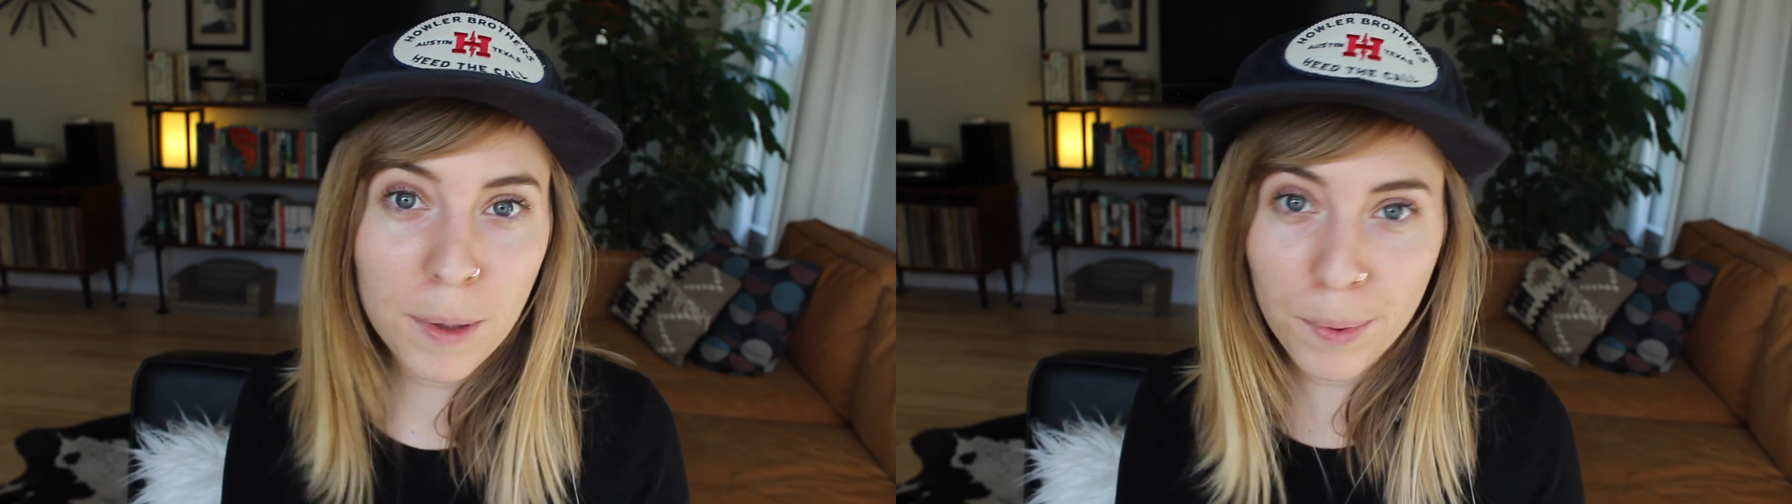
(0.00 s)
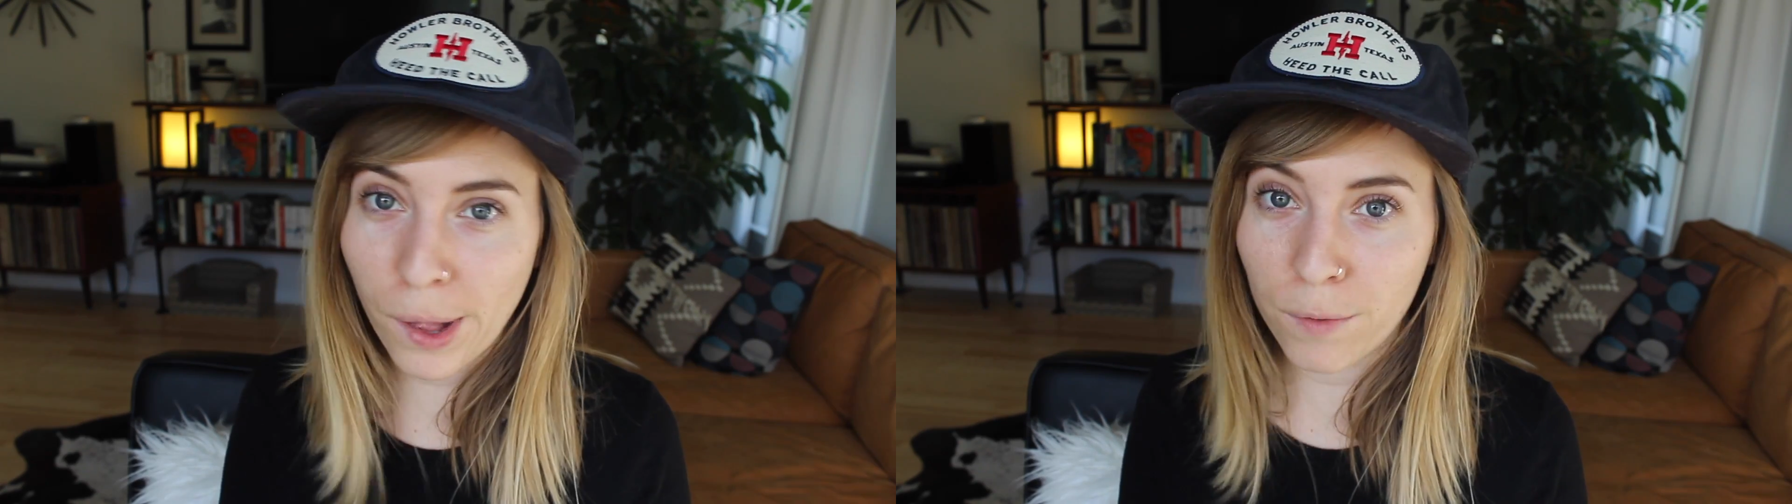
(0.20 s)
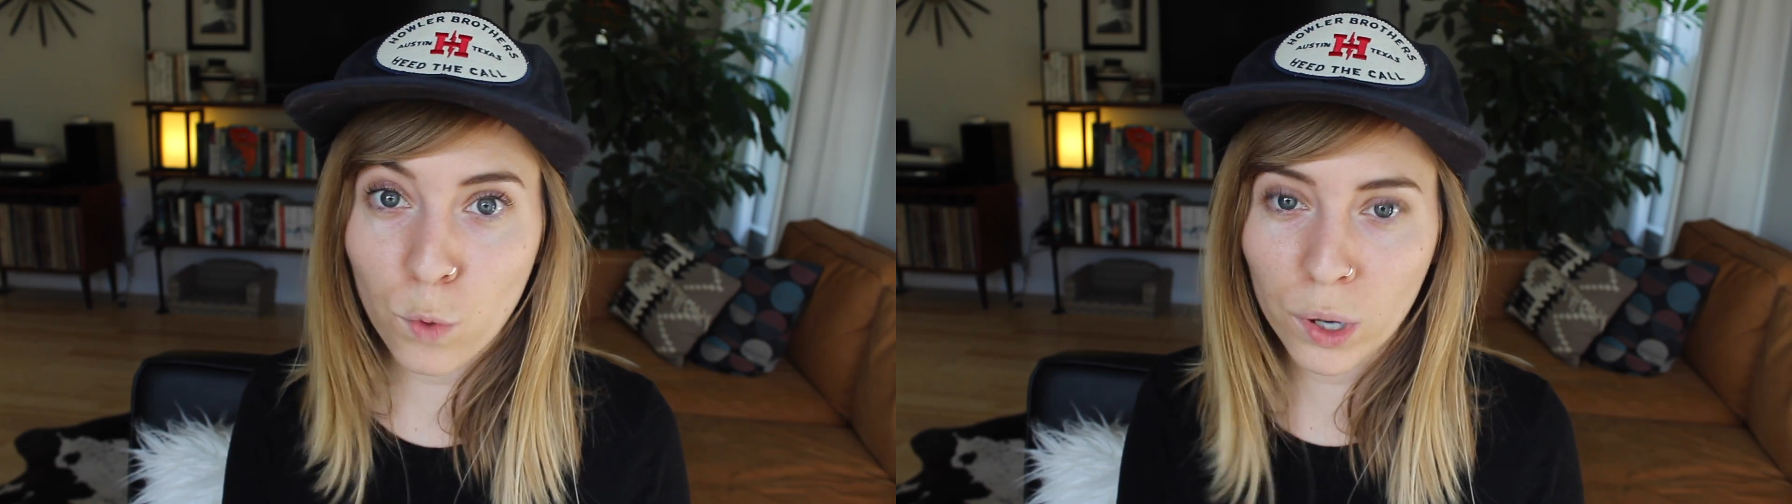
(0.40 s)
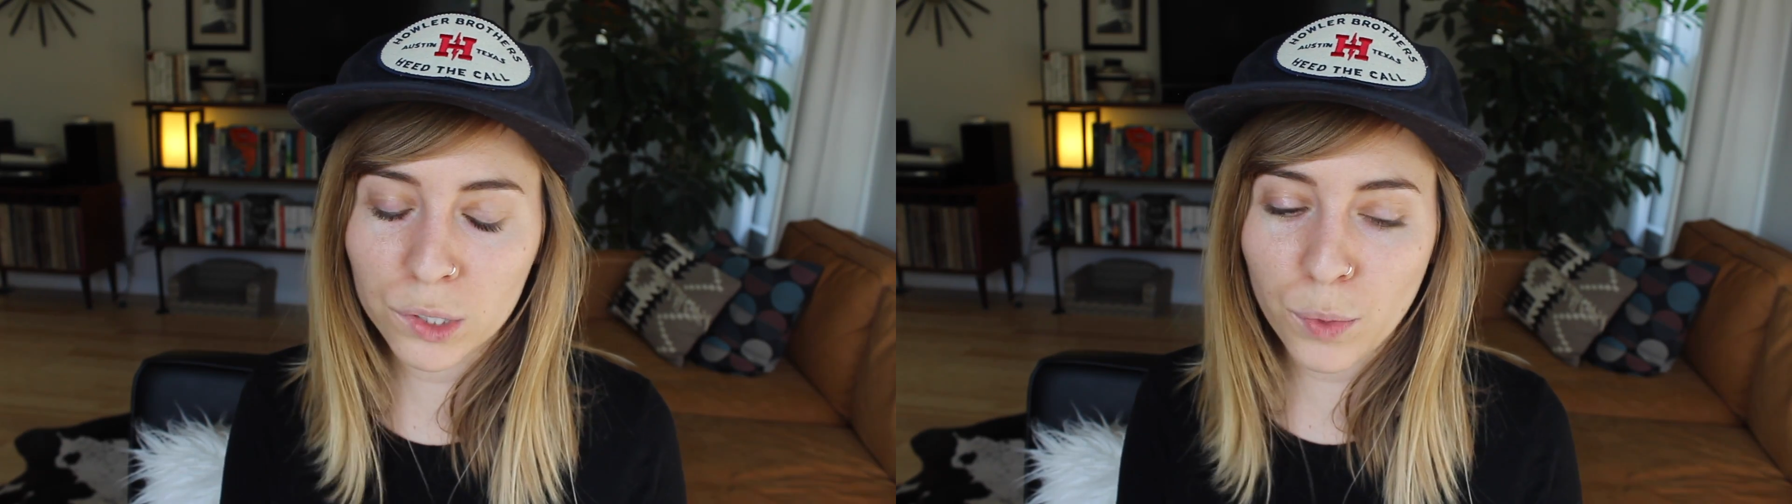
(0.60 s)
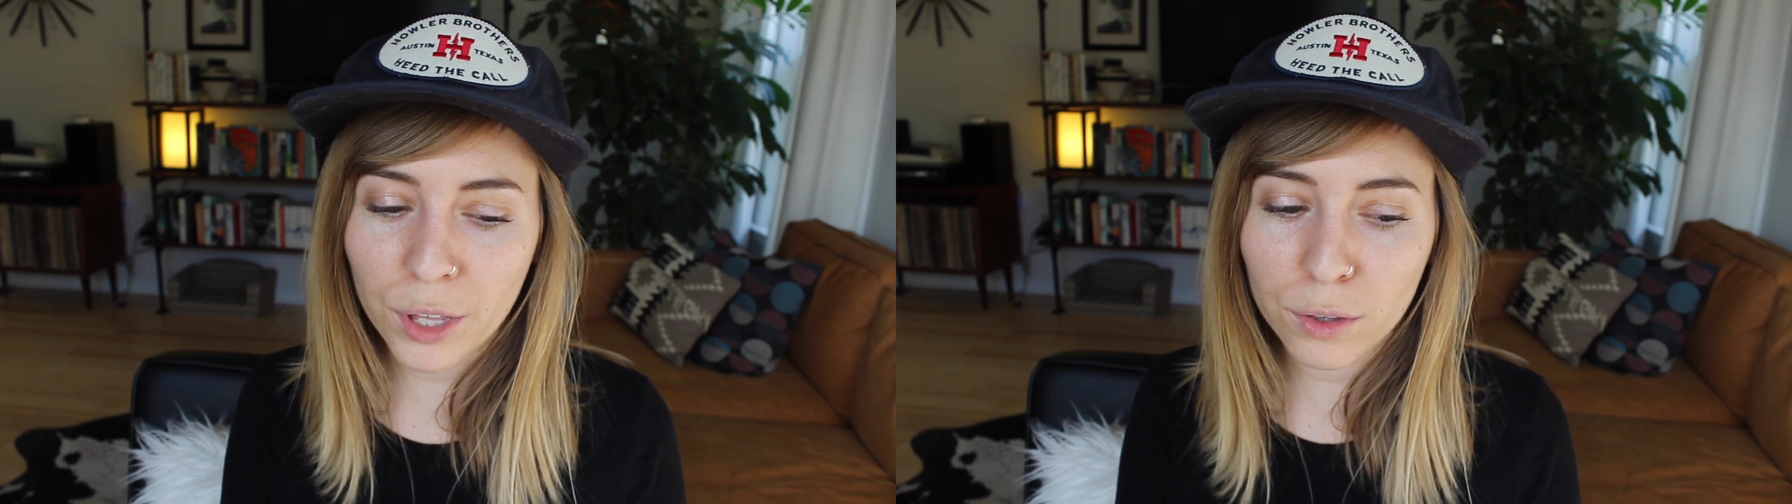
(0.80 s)
people I've
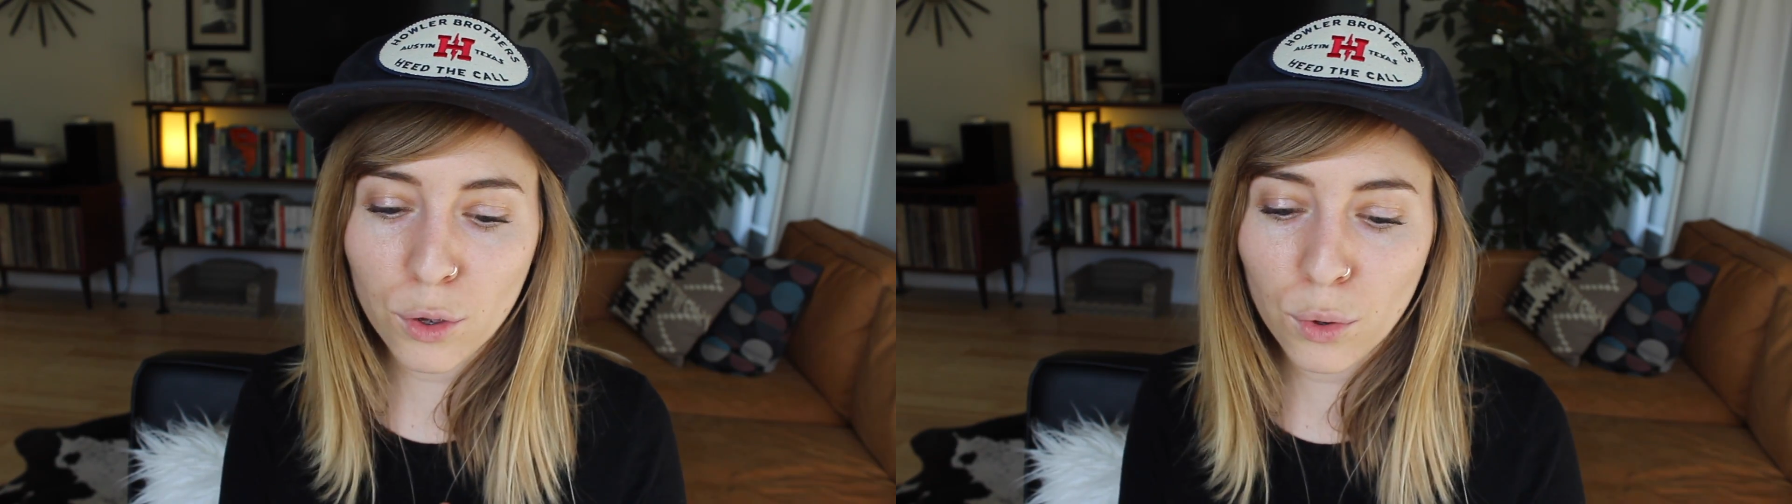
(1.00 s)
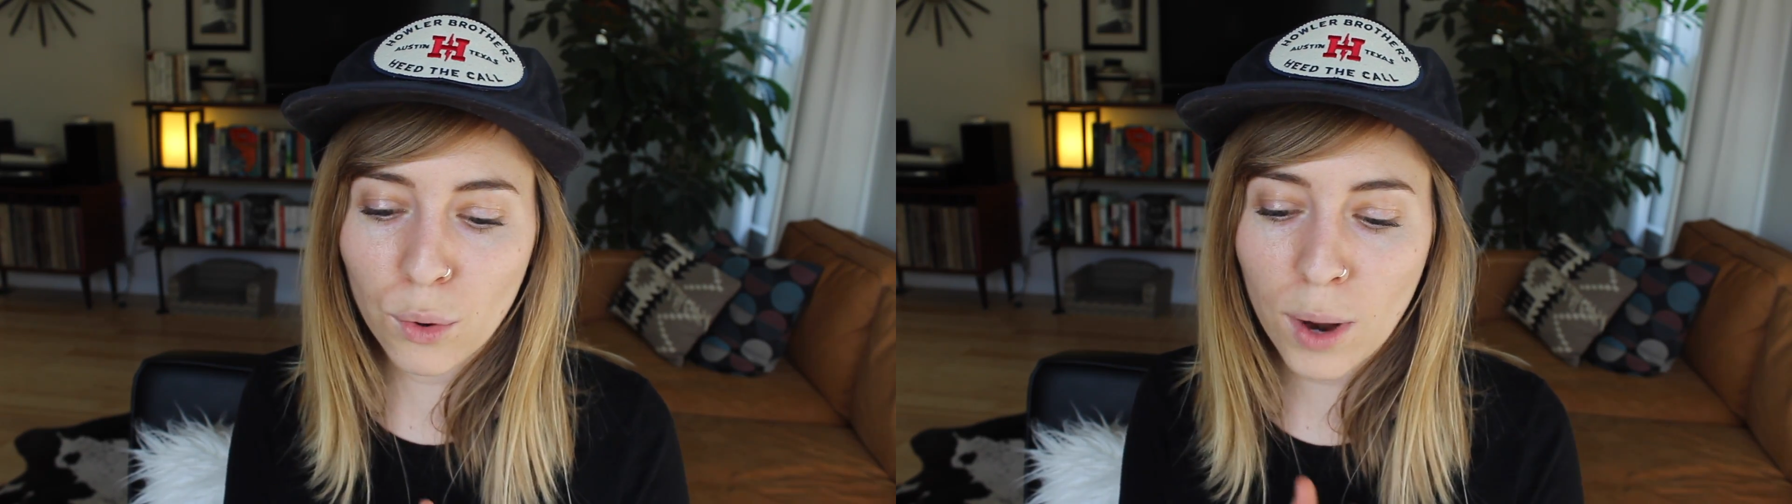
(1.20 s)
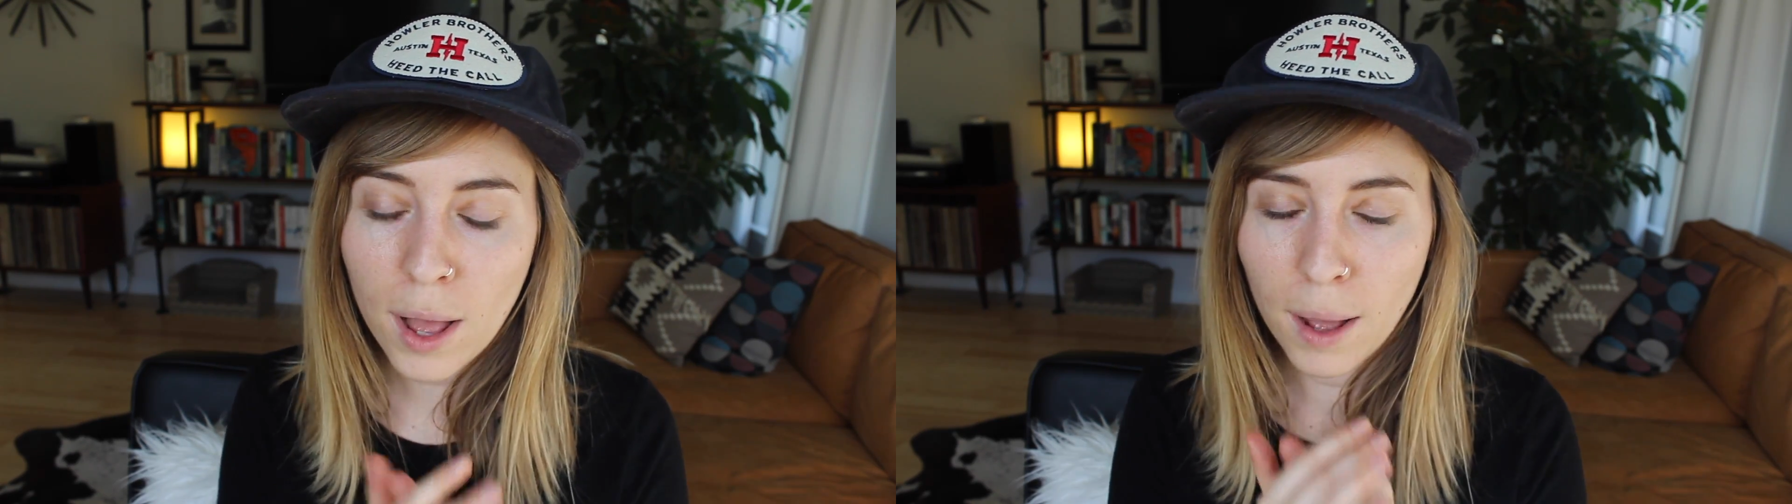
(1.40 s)
worked with who